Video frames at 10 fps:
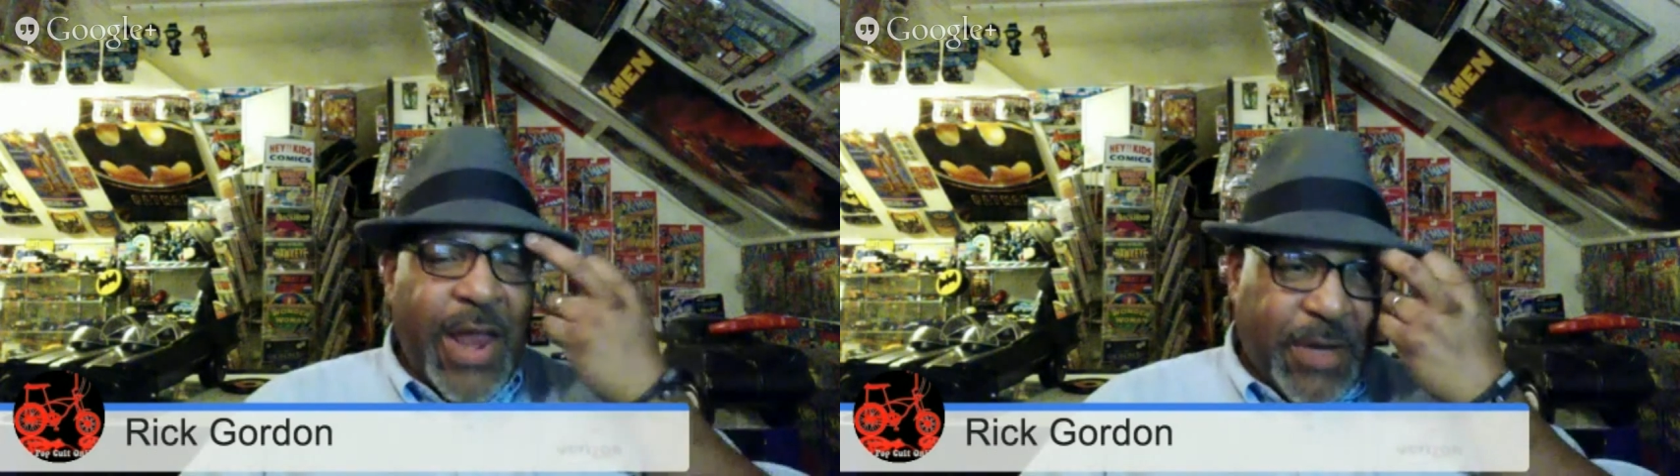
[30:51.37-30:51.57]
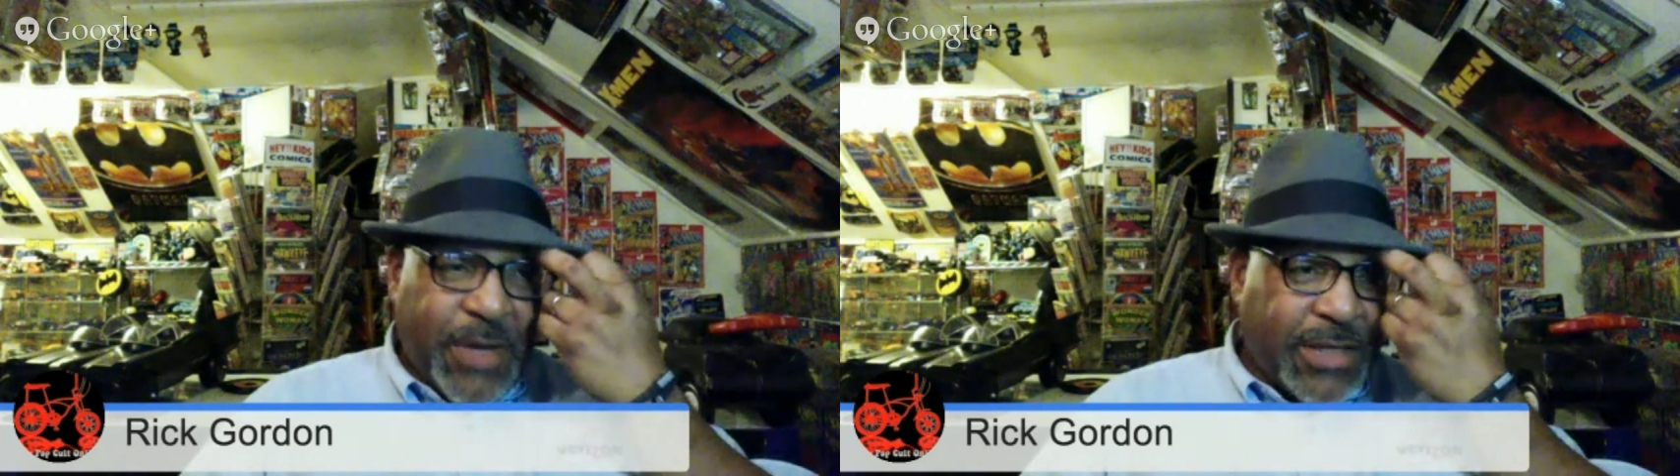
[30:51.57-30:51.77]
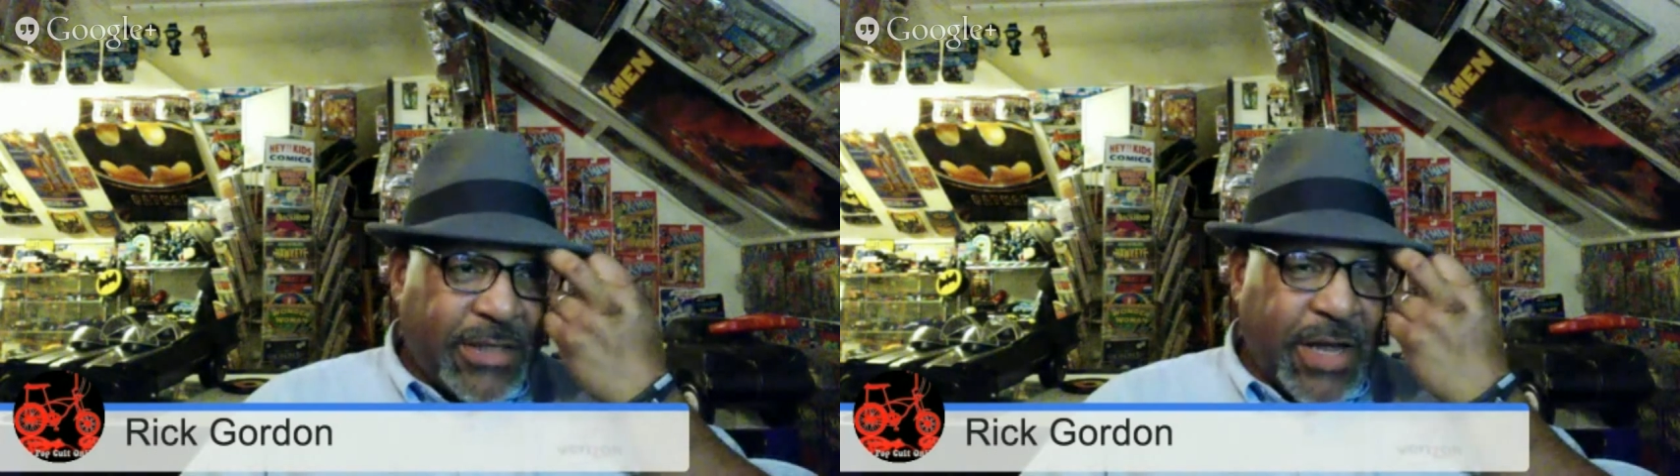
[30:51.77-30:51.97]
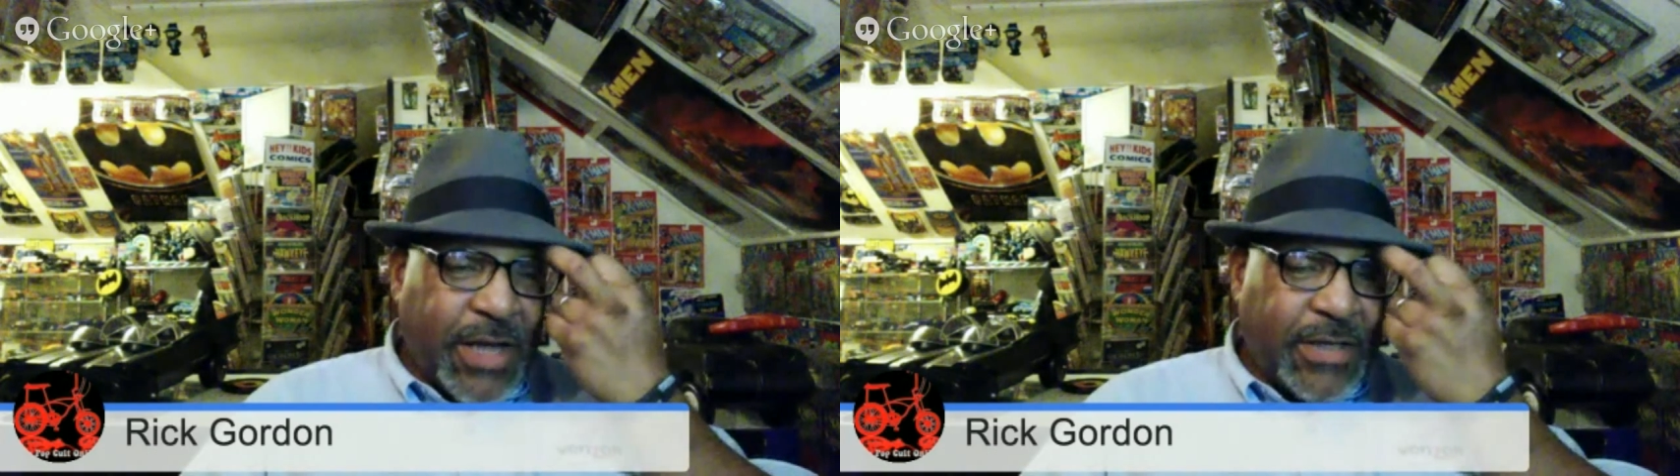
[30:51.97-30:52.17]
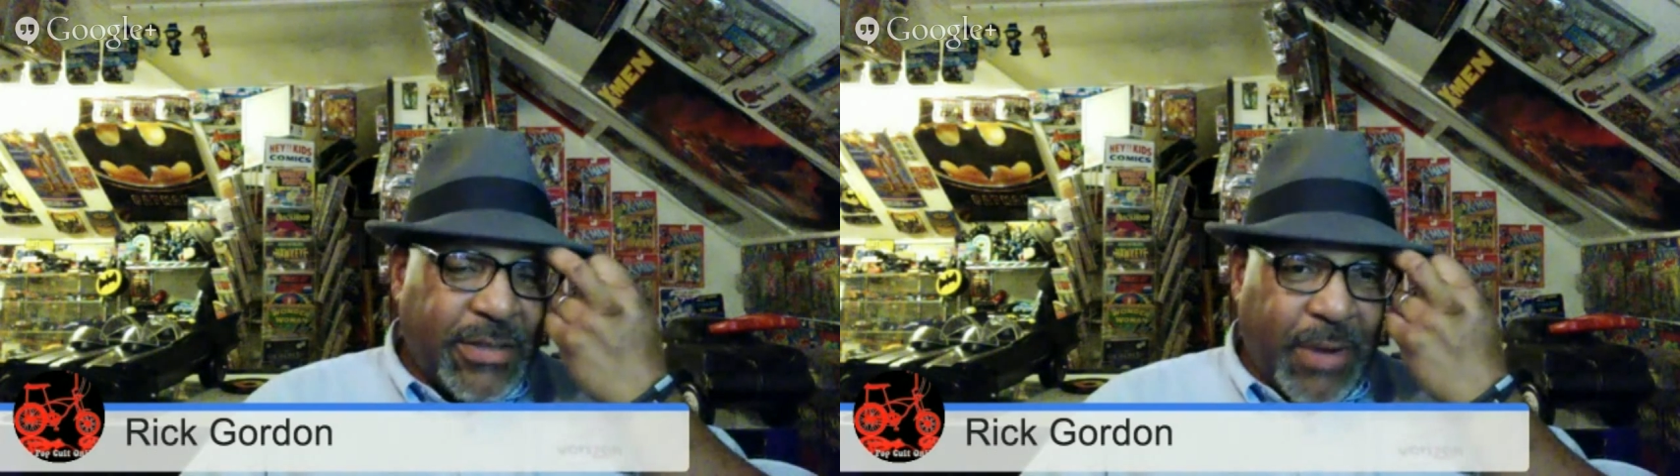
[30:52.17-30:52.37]
is because
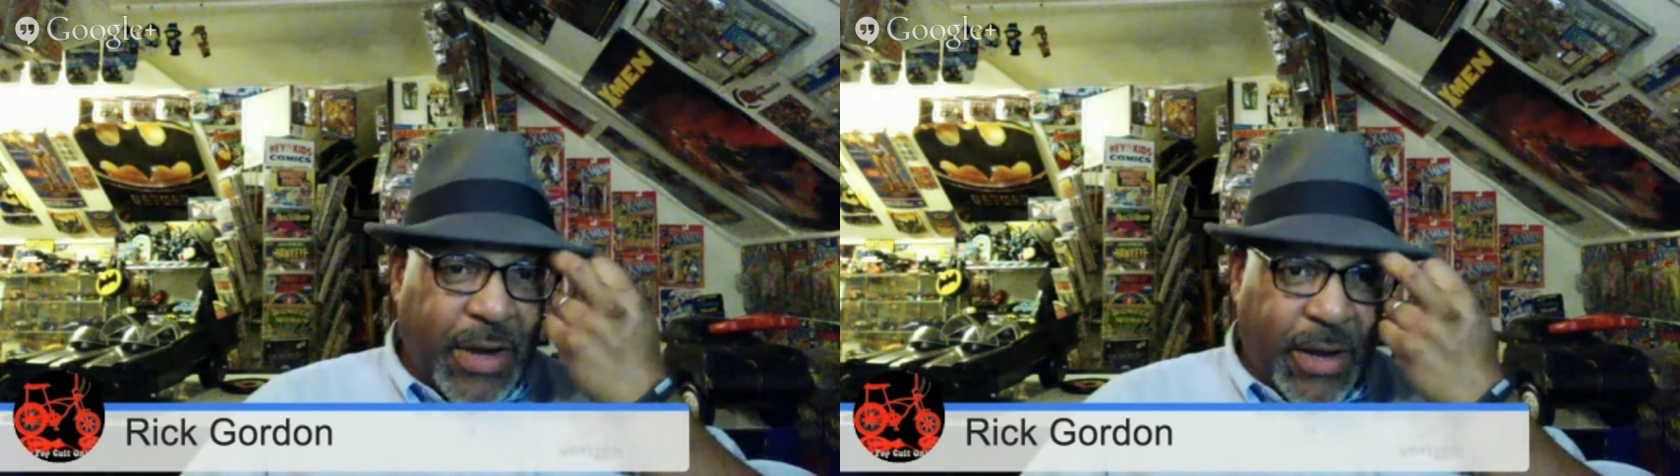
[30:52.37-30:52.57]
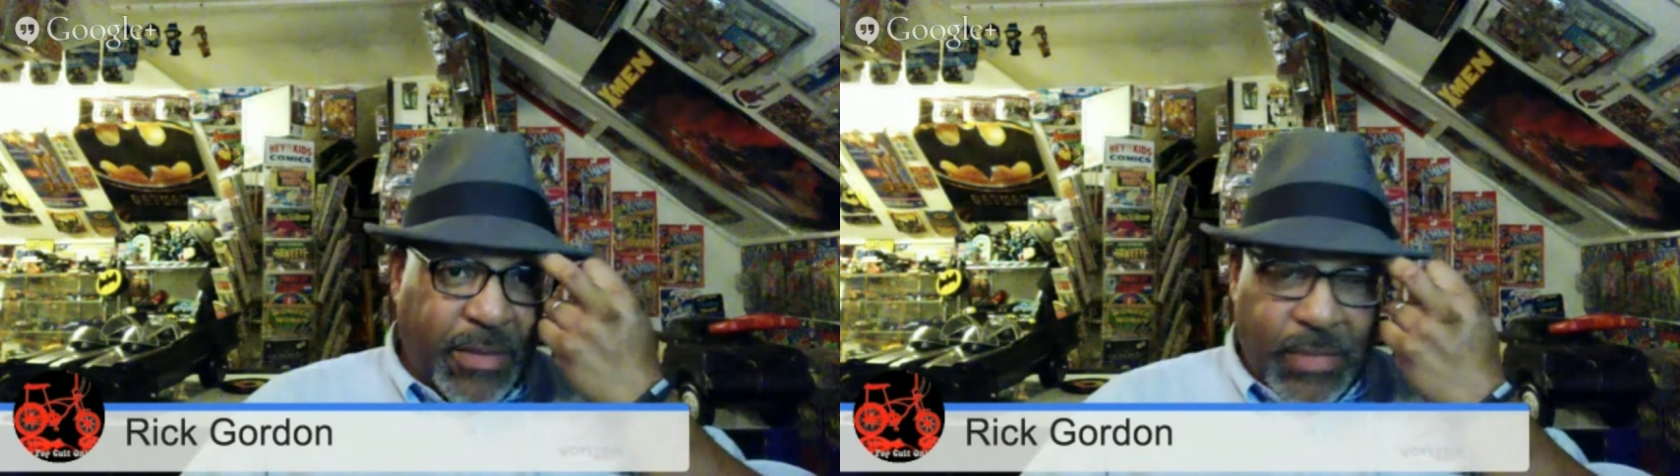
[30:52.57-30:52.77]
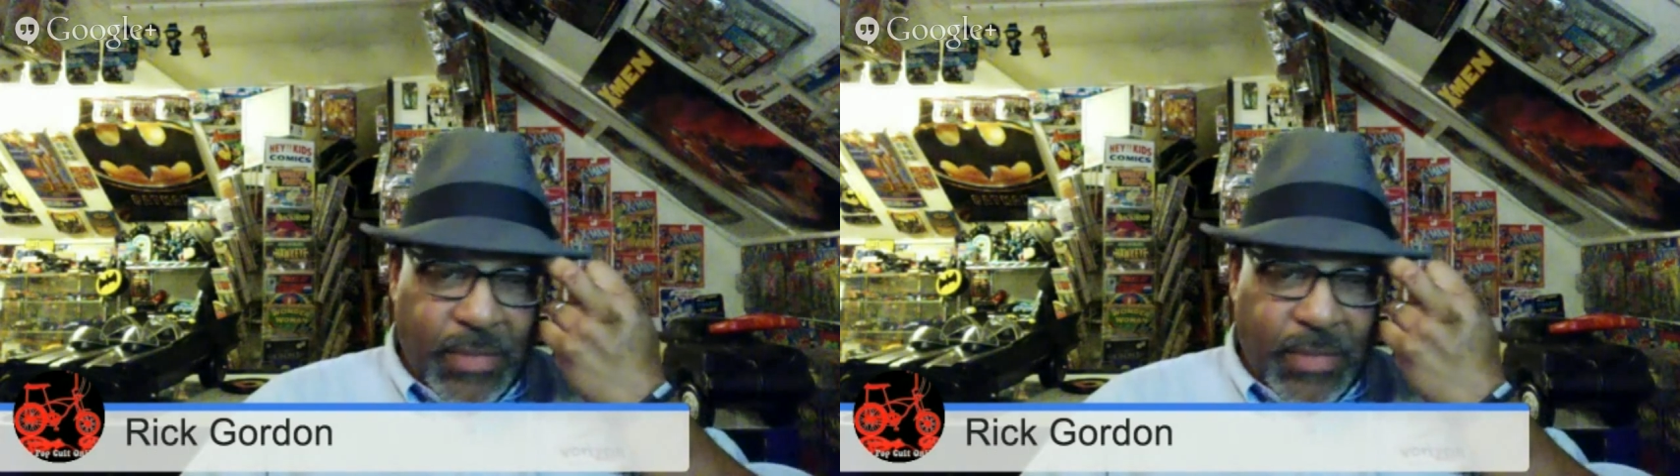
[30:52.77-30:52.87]
somebody